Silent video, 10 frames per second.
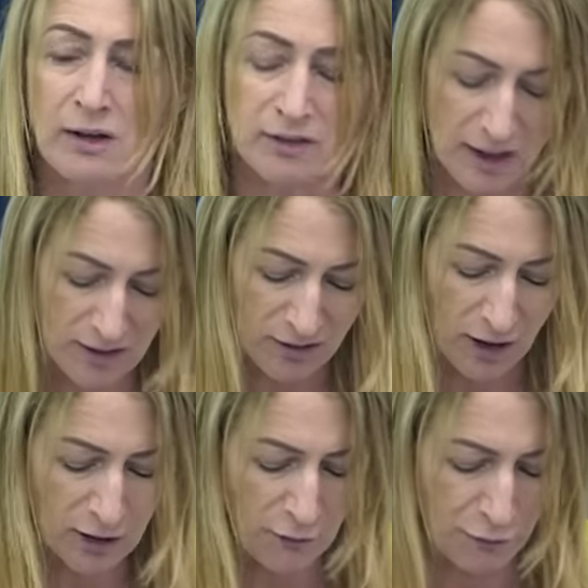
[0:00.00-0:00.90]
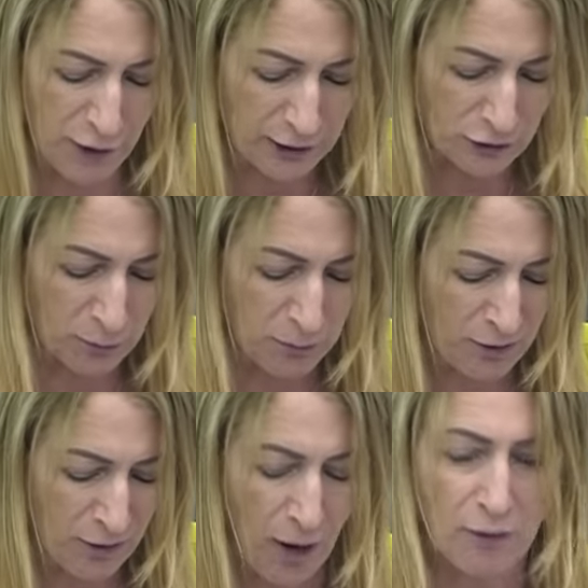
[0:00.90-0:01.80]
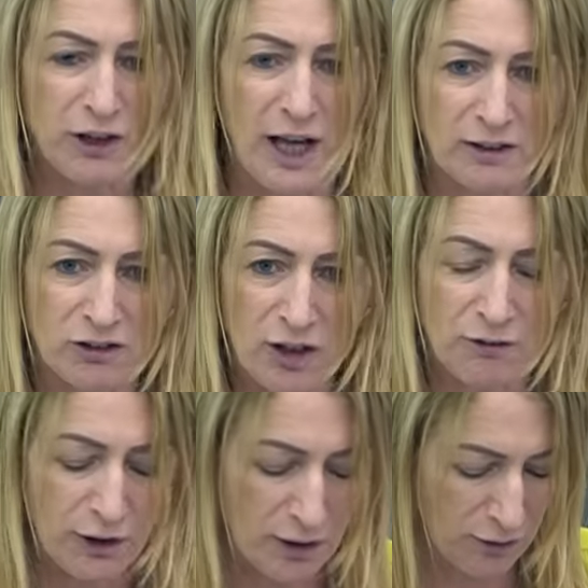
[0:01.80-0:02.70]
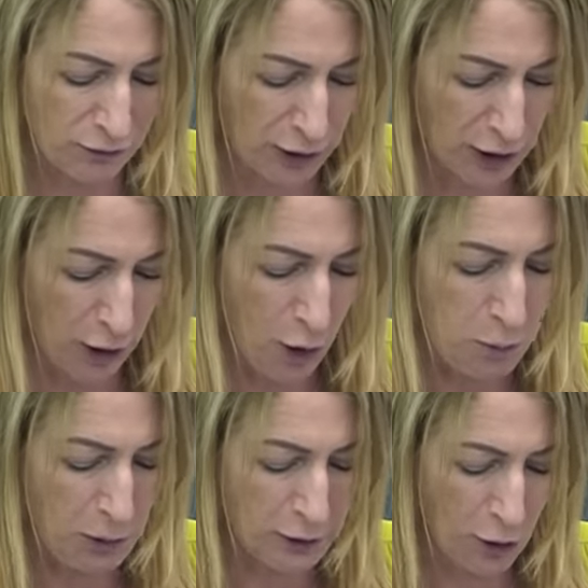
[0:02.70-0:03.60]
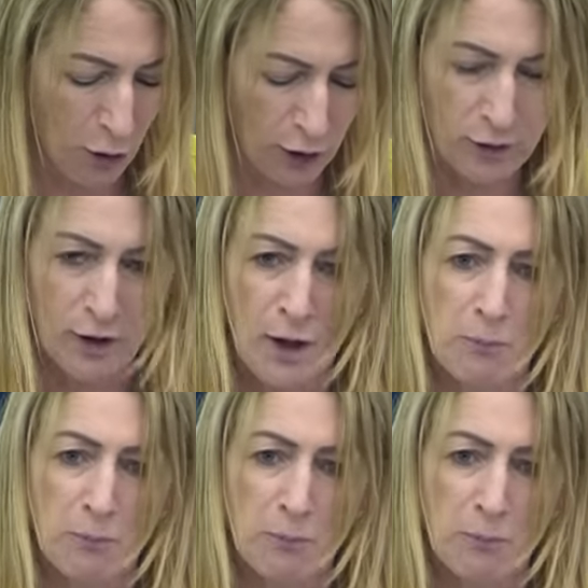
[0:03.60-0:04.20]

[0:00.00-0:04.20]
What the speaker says: These are the victims of the activities of the global north.